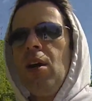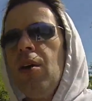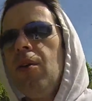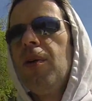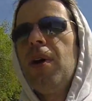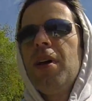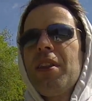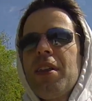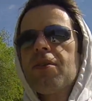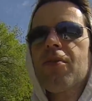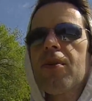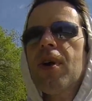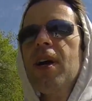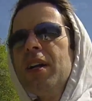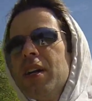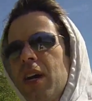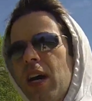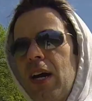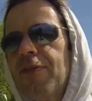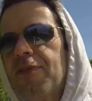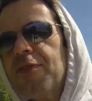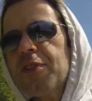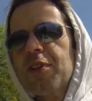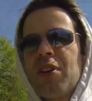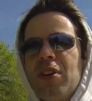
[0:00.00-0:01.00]
While they run
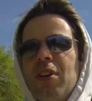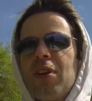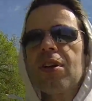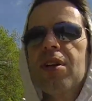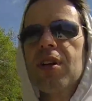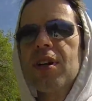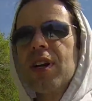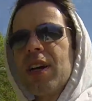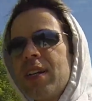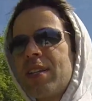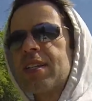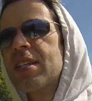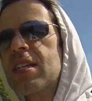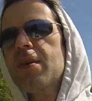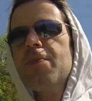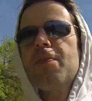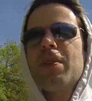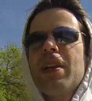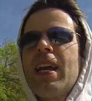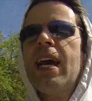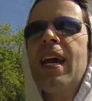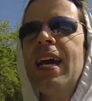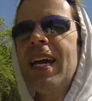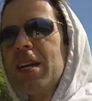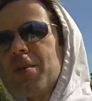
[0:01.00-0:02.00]
off with her,
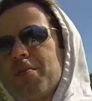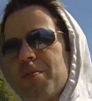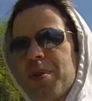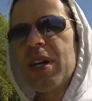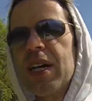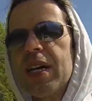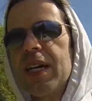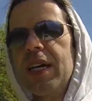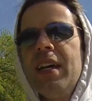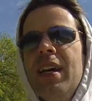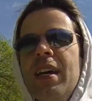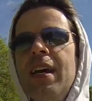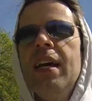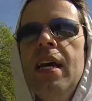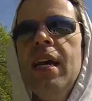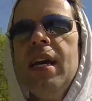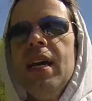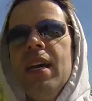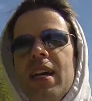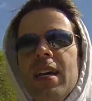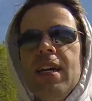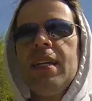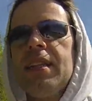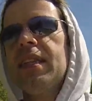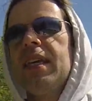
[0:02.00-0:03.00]
skipping ahead a bit,
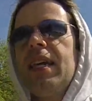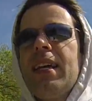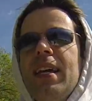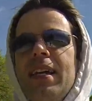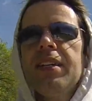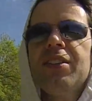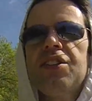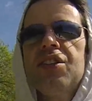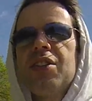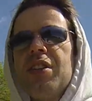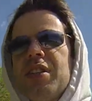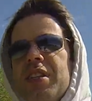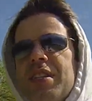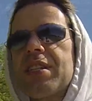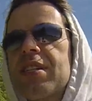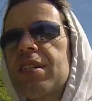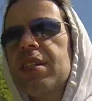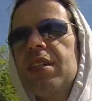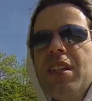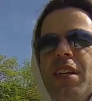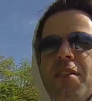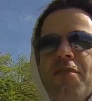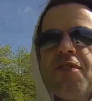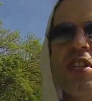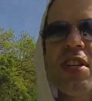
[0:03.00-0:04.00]
they head to these
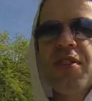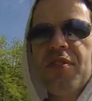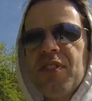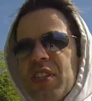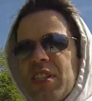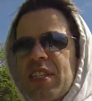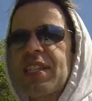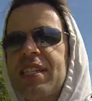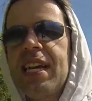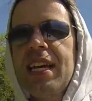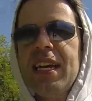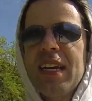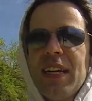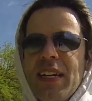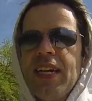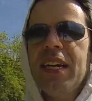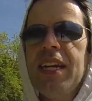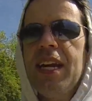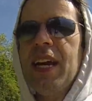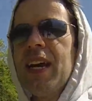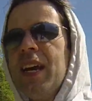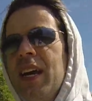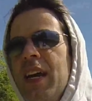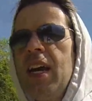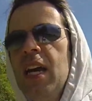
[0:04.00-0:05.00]
cliffs of
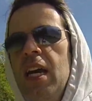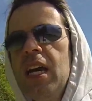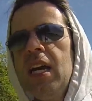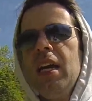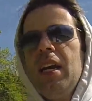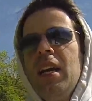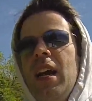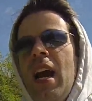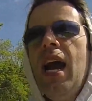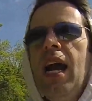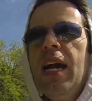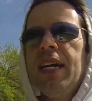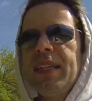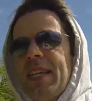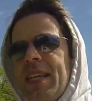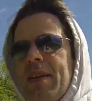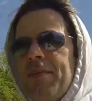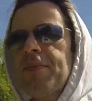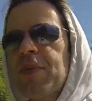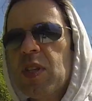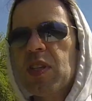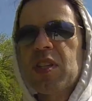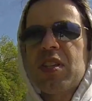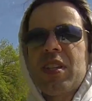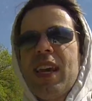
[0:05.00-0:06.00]
insanity, uh,
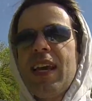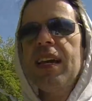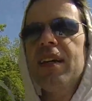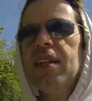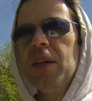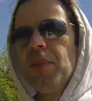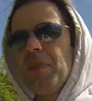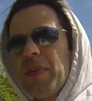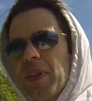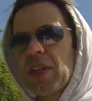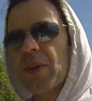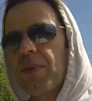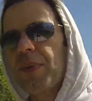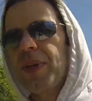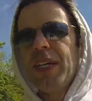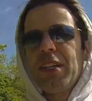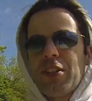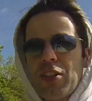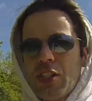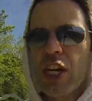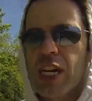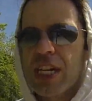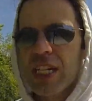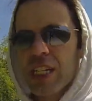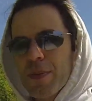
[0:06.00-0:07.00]
attempt to scale them, but they're being
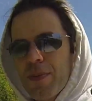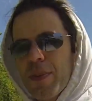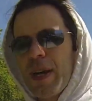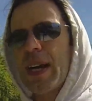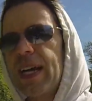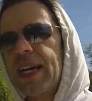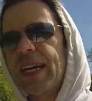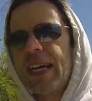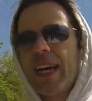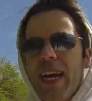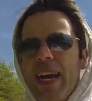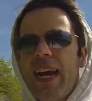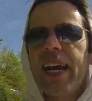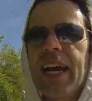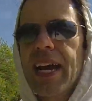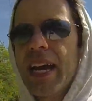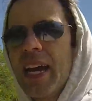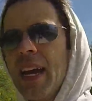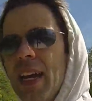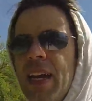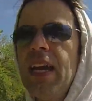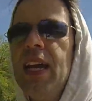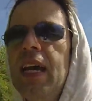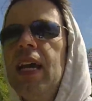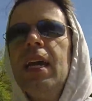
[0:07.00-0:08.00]
chased by a guy.
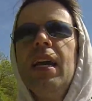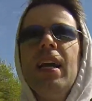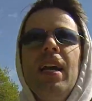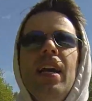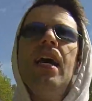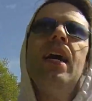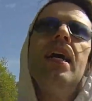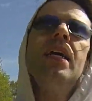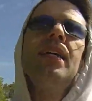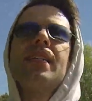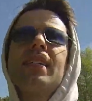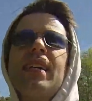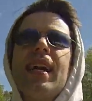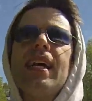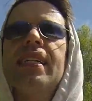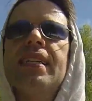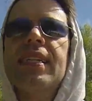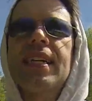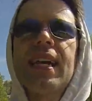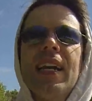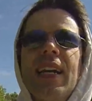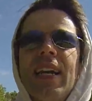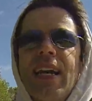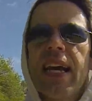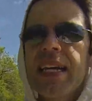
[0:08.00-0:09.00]
This guy's
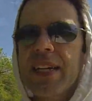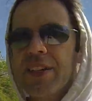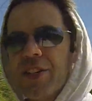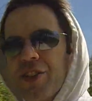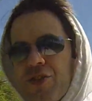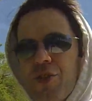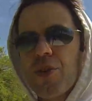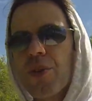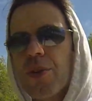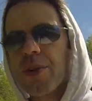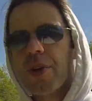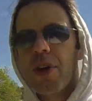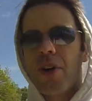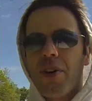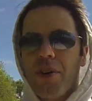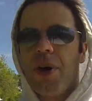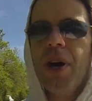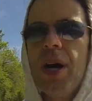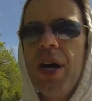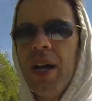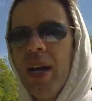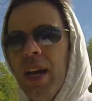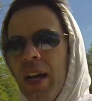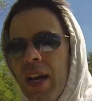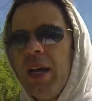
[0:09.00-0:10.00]
kind of got a
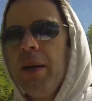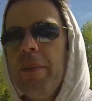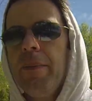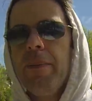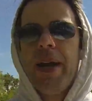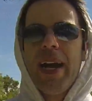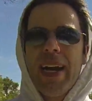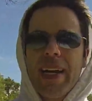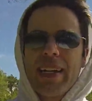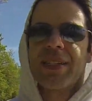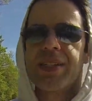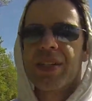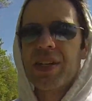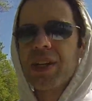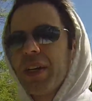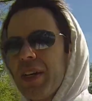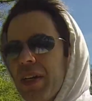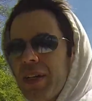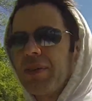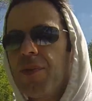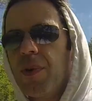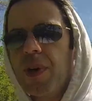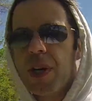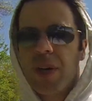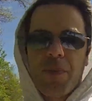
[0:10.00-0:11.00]
Zorro mask
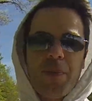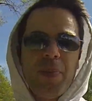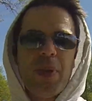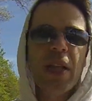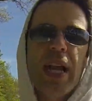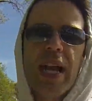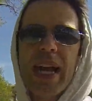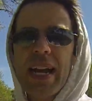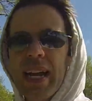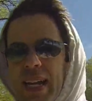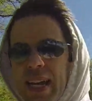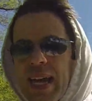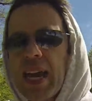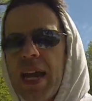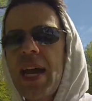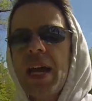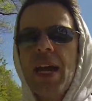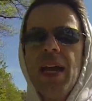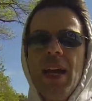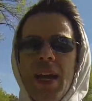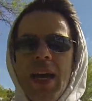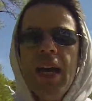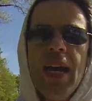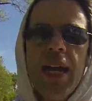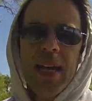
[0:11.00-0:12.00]
on, wearing black.
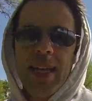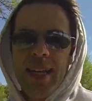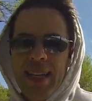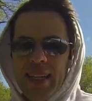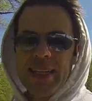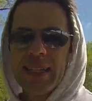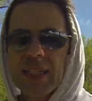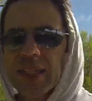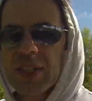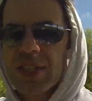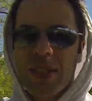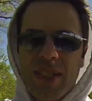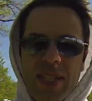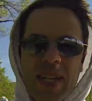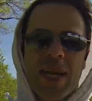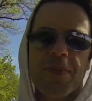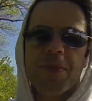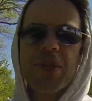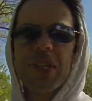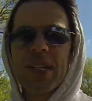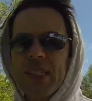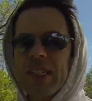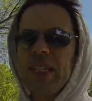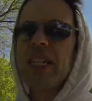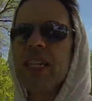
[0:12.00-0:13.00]
They get to the top of
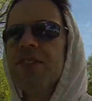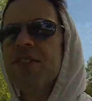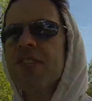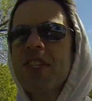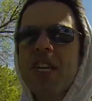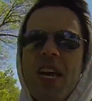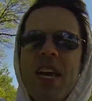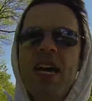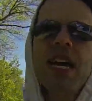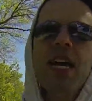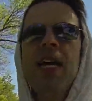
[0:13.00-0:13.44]
the cliffs.